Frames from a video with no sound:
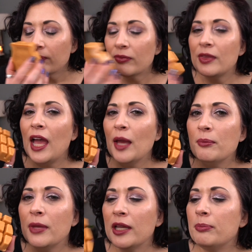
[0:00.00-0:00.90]

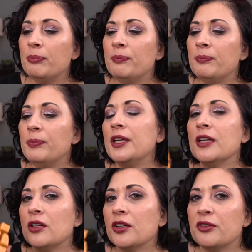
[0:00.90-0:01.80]
That may be a
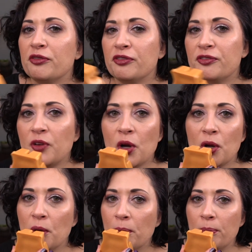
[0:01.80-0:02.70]
good
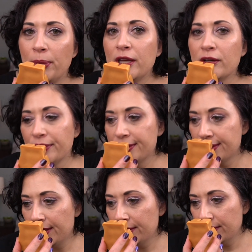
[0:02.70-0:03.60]
fall bakery
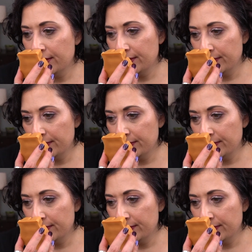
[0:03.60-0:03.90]
scent.